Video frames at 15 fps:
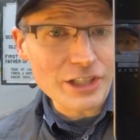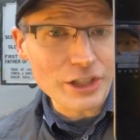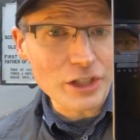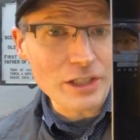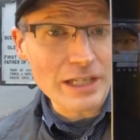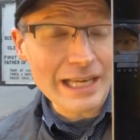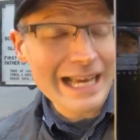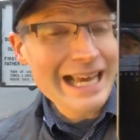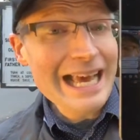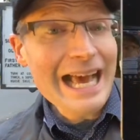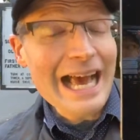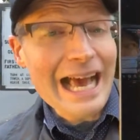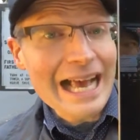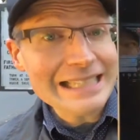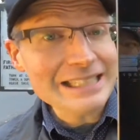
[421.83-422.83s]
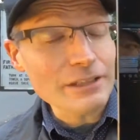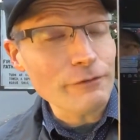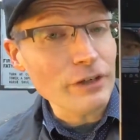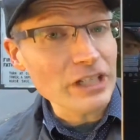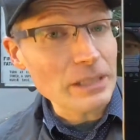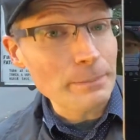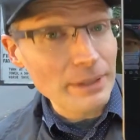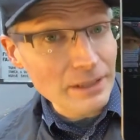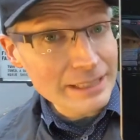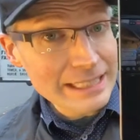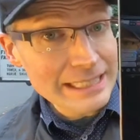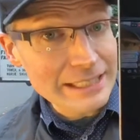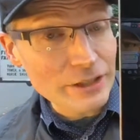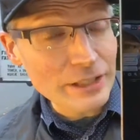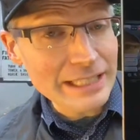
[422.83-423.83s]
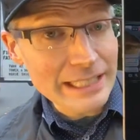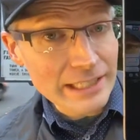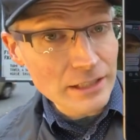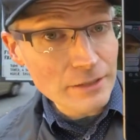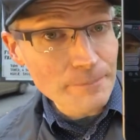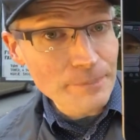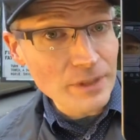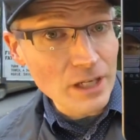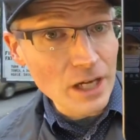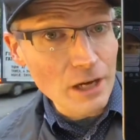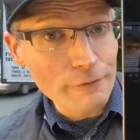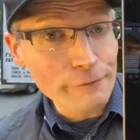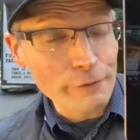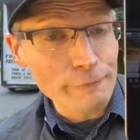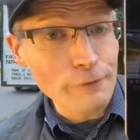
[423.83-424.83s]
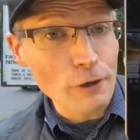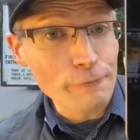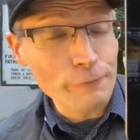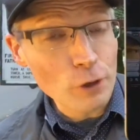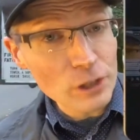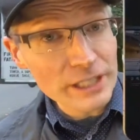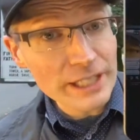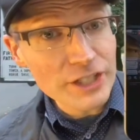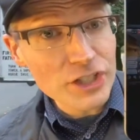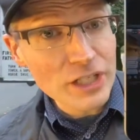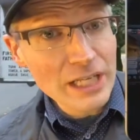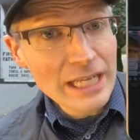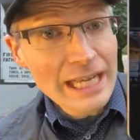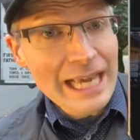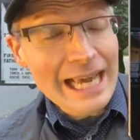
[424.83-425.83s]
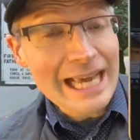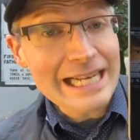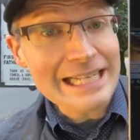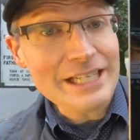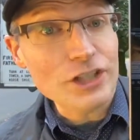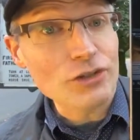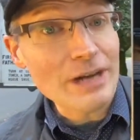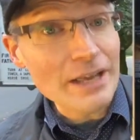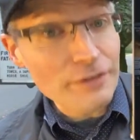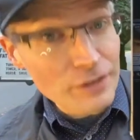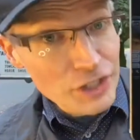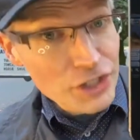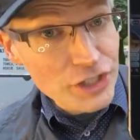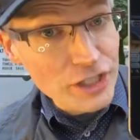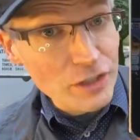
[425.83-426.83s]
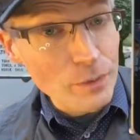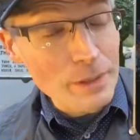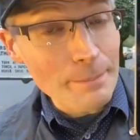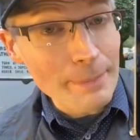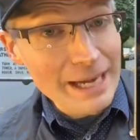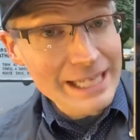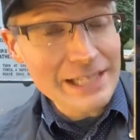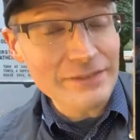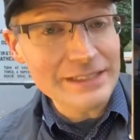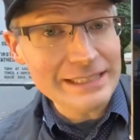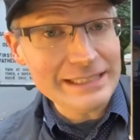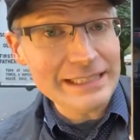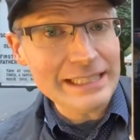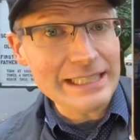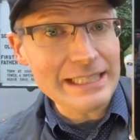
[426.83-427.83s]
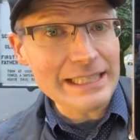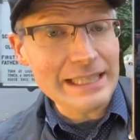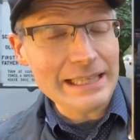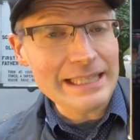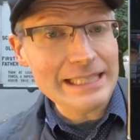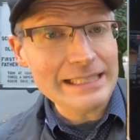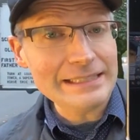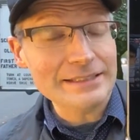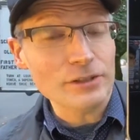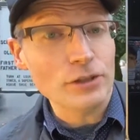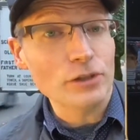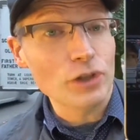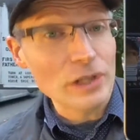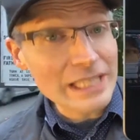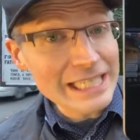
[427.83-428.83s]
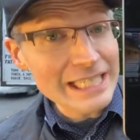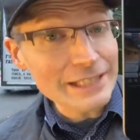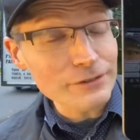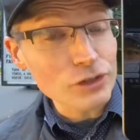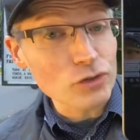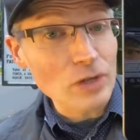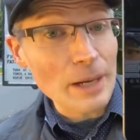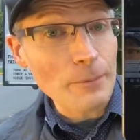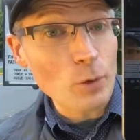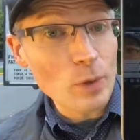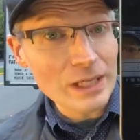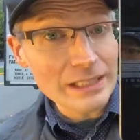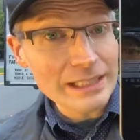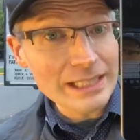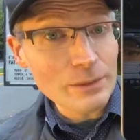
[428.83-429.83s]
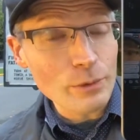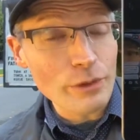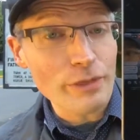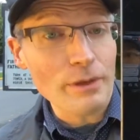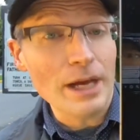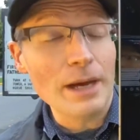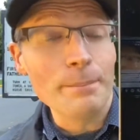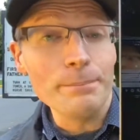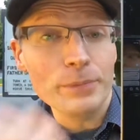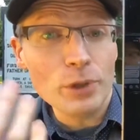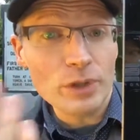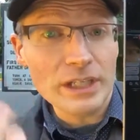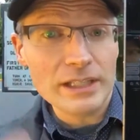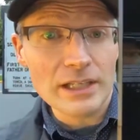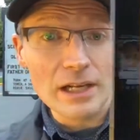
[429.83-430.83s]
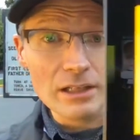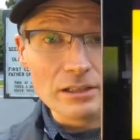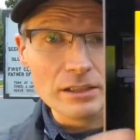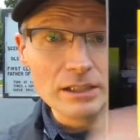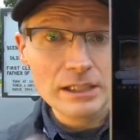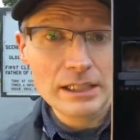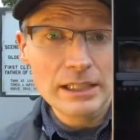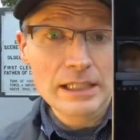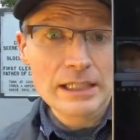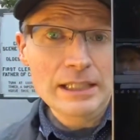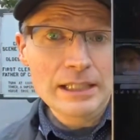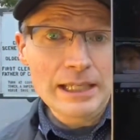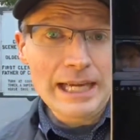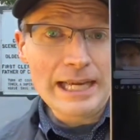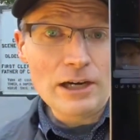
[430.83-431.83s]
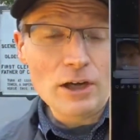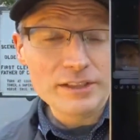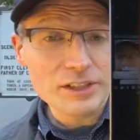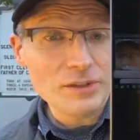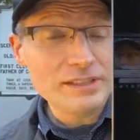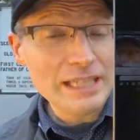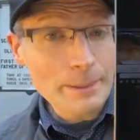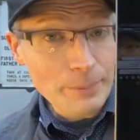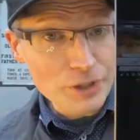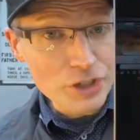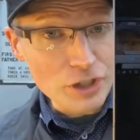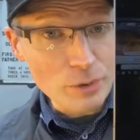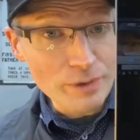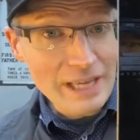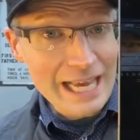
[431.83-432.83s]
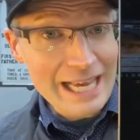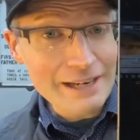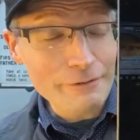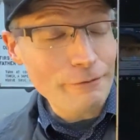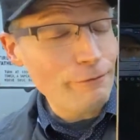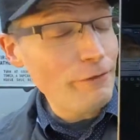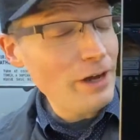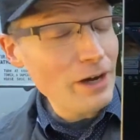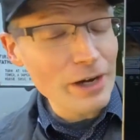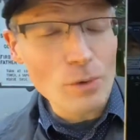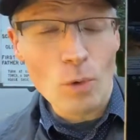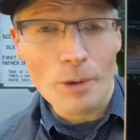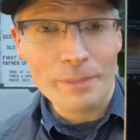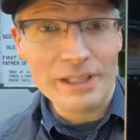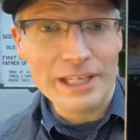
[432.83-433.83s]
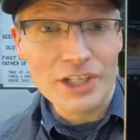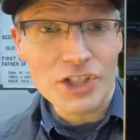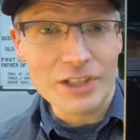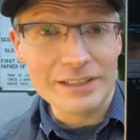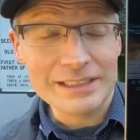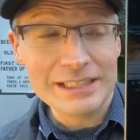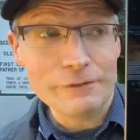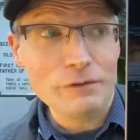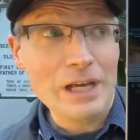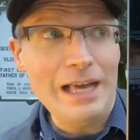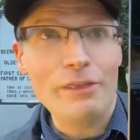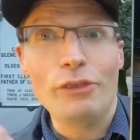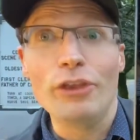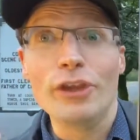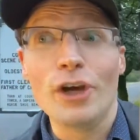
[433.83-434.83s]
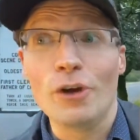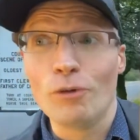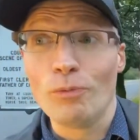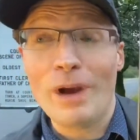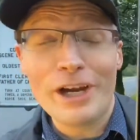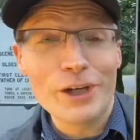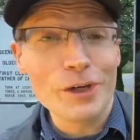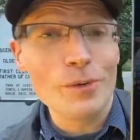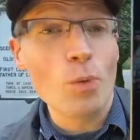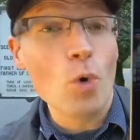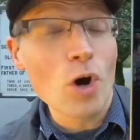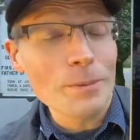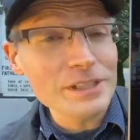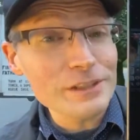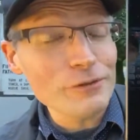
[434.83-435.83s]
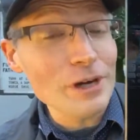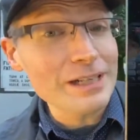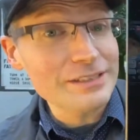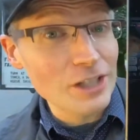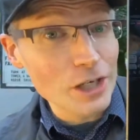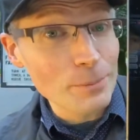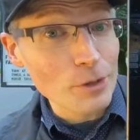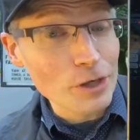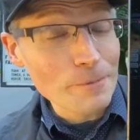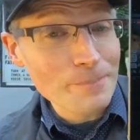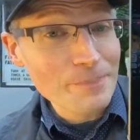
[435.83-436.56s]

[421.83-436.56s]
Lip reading: It could add to the variability year to year of the fall foliage. And in drought this year, we might even see these leaves drop quickly with a muted color. And also temperature. We had very warm conditions, if not the record warmest for October.